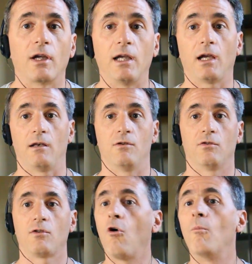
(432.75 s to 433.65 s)
again,
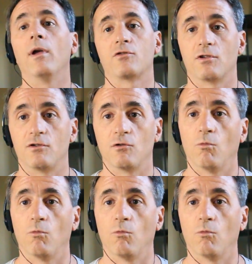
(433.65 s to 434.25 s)
don't mix the two.